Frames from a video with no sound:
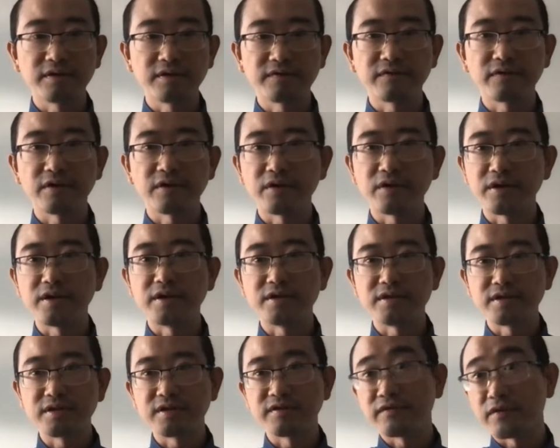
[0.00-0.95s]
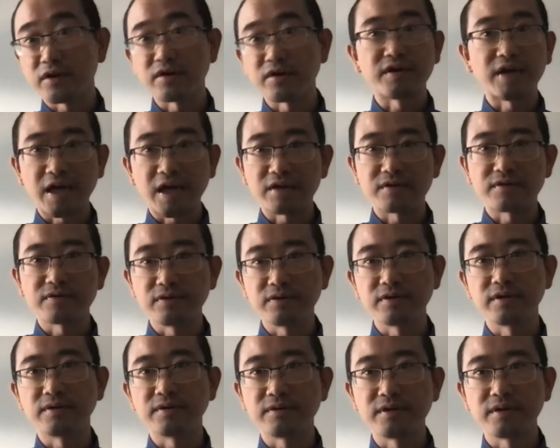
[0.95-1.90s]
like very easily, very
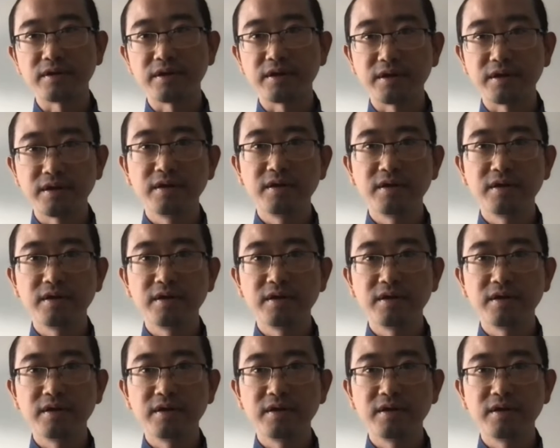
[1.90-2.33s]
naturally, really.